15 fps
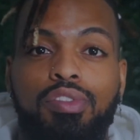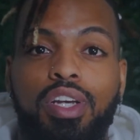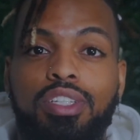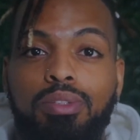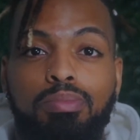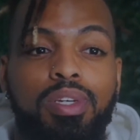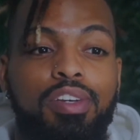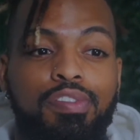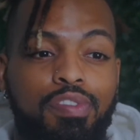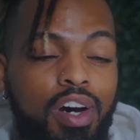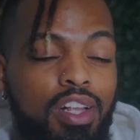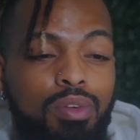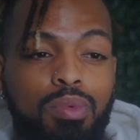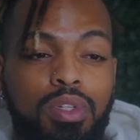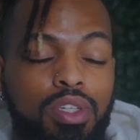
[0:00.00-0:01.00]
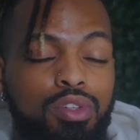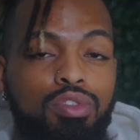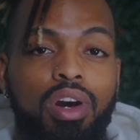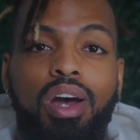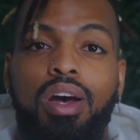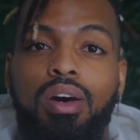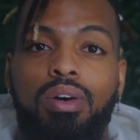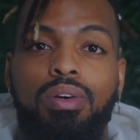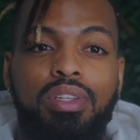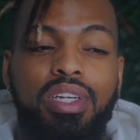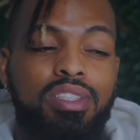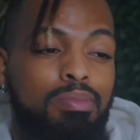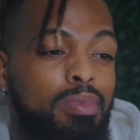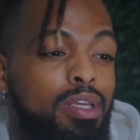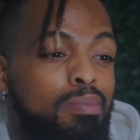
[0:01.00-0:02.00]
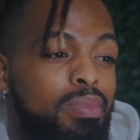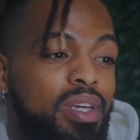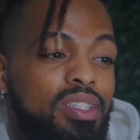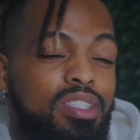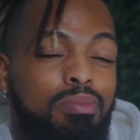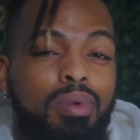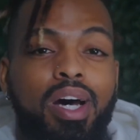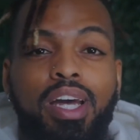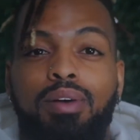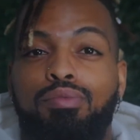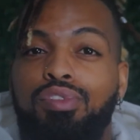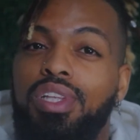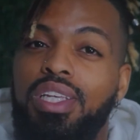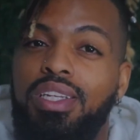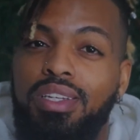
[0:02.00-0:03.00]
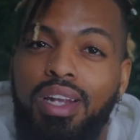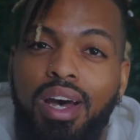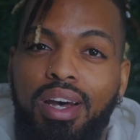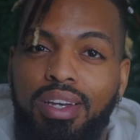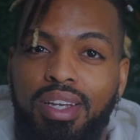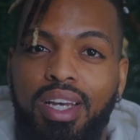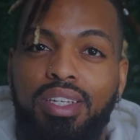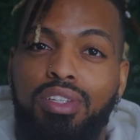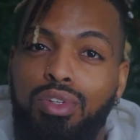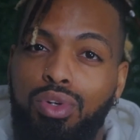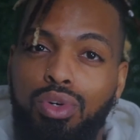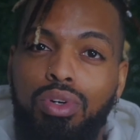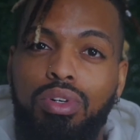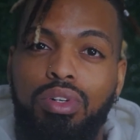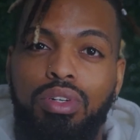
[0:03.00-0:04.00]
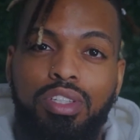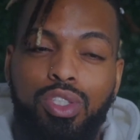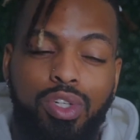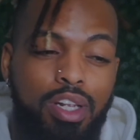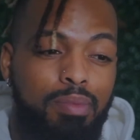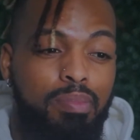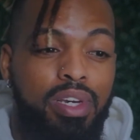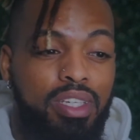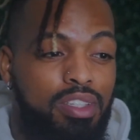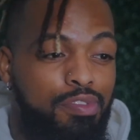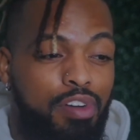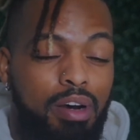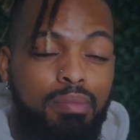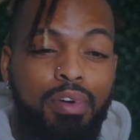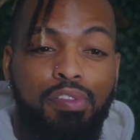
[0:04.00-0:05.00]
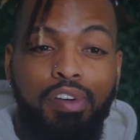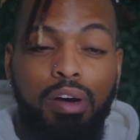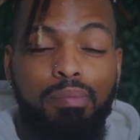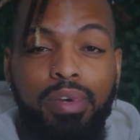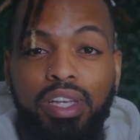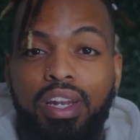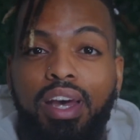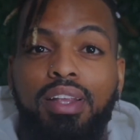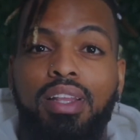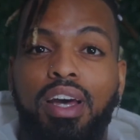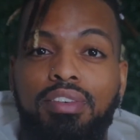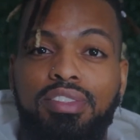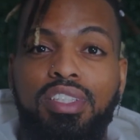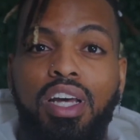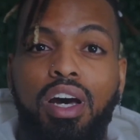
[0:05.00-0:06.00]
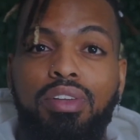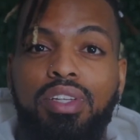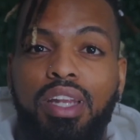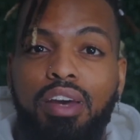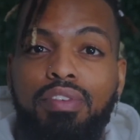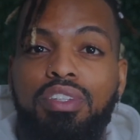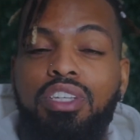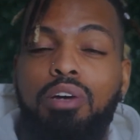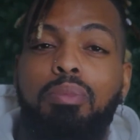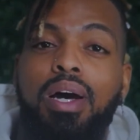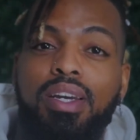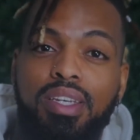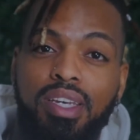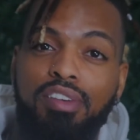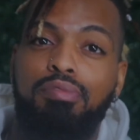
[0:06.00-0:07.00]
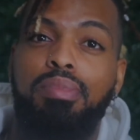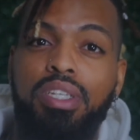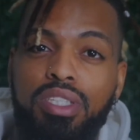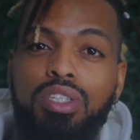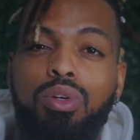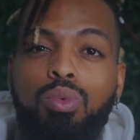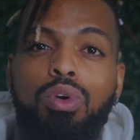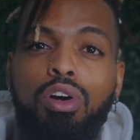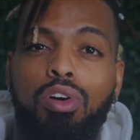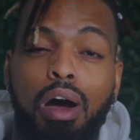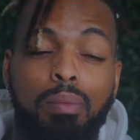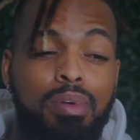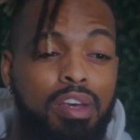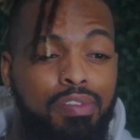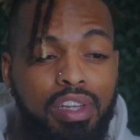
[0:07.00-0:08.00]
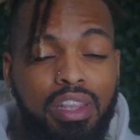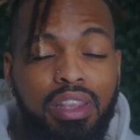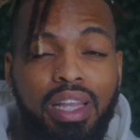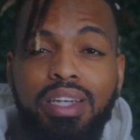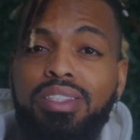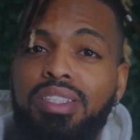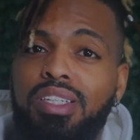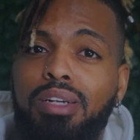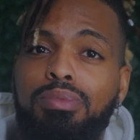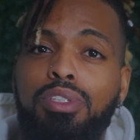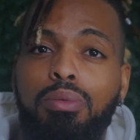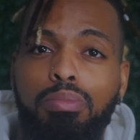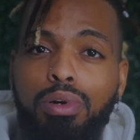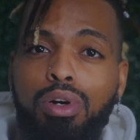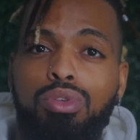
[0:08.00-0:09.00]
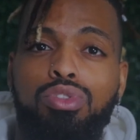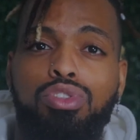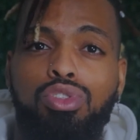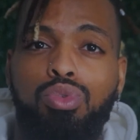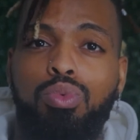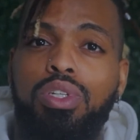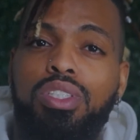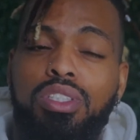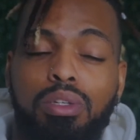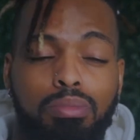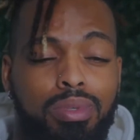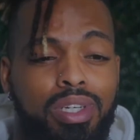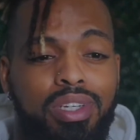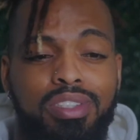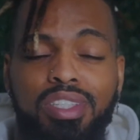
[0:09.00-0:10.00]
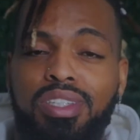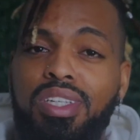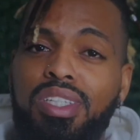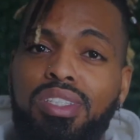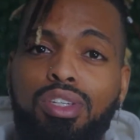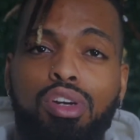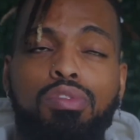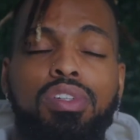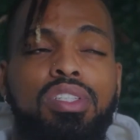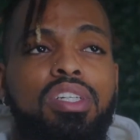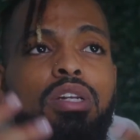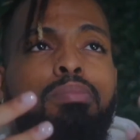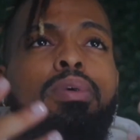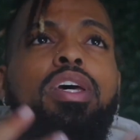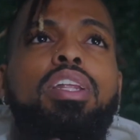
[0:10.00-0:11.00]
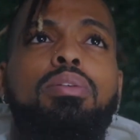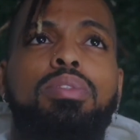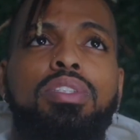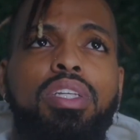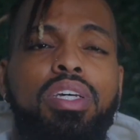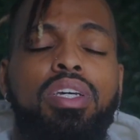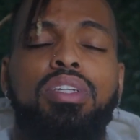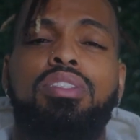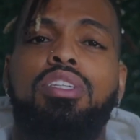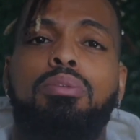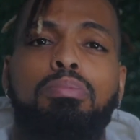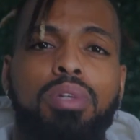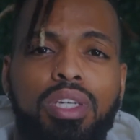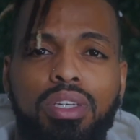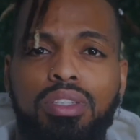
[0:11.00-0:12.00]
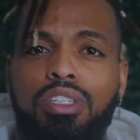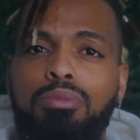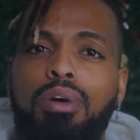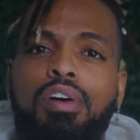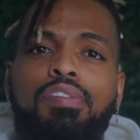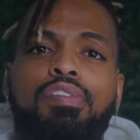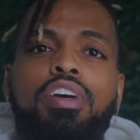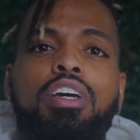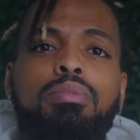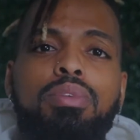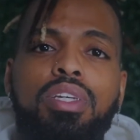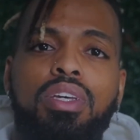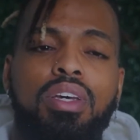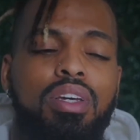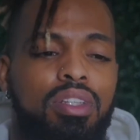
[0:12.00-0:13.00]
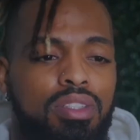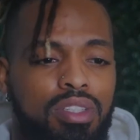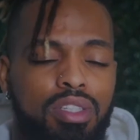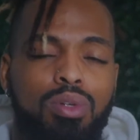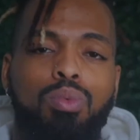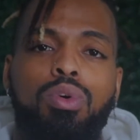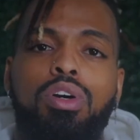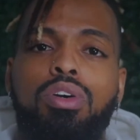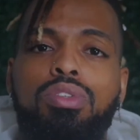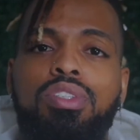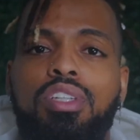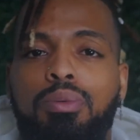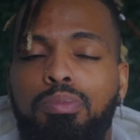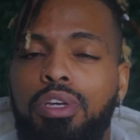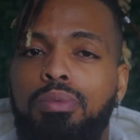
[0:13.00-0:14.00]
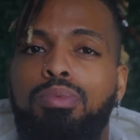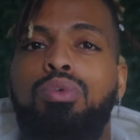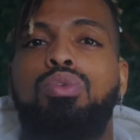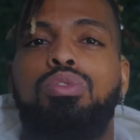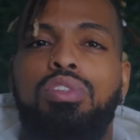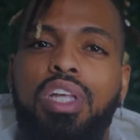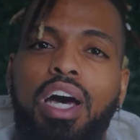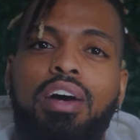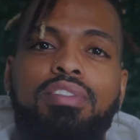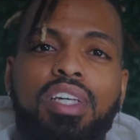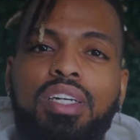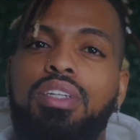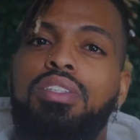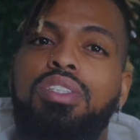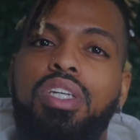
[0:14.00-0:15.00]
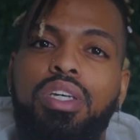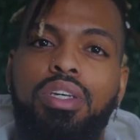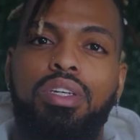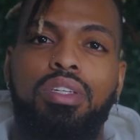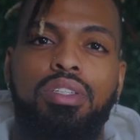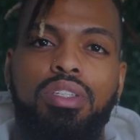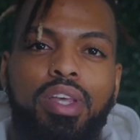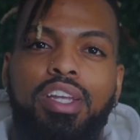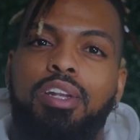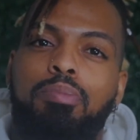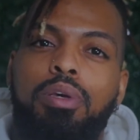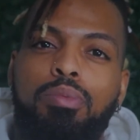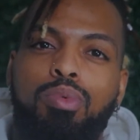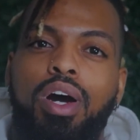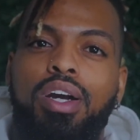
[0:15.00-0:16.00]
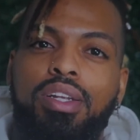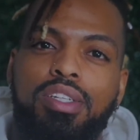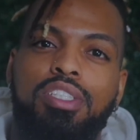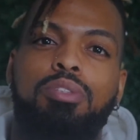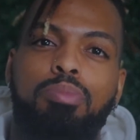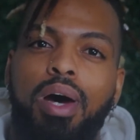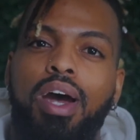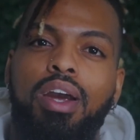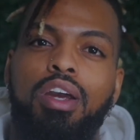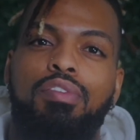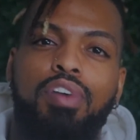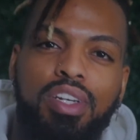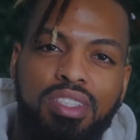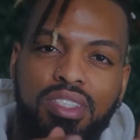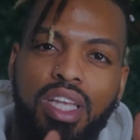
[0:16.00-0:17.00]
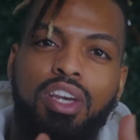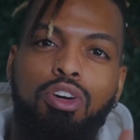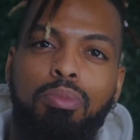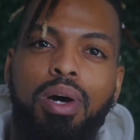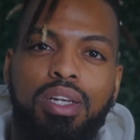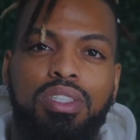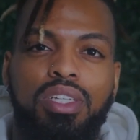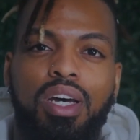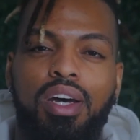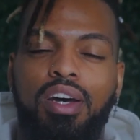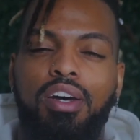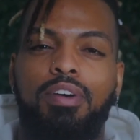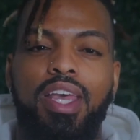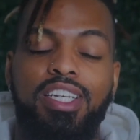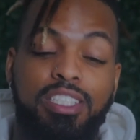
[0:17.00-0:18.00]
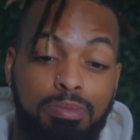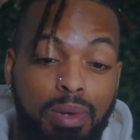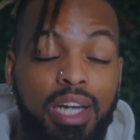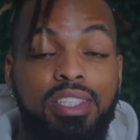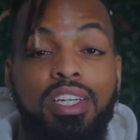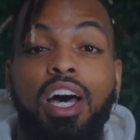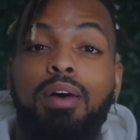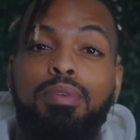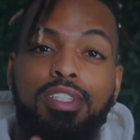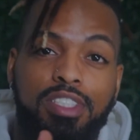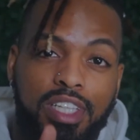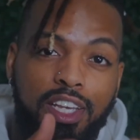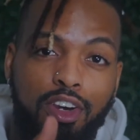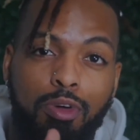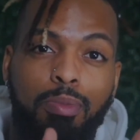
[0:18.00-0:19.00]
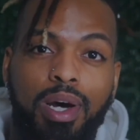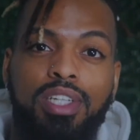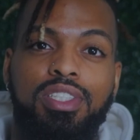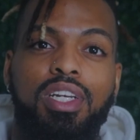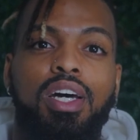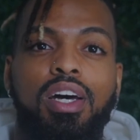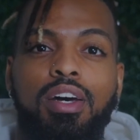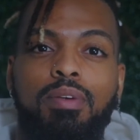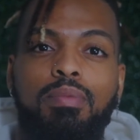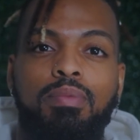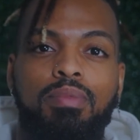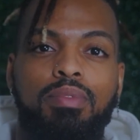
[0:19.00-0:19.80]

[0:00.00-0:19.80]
That's me following the crowd. That's me being somebody I'm really not at the core. So that means if I'm in that lifestyle, then every time I give me to the world, I'm giving less than I'm supposed to, which to me is a disservice to the man upstairs, to me, to my family, to the world, to the people whose lives I can change, and the people I can inspire if I stay on my job. It's my job to stay on my job.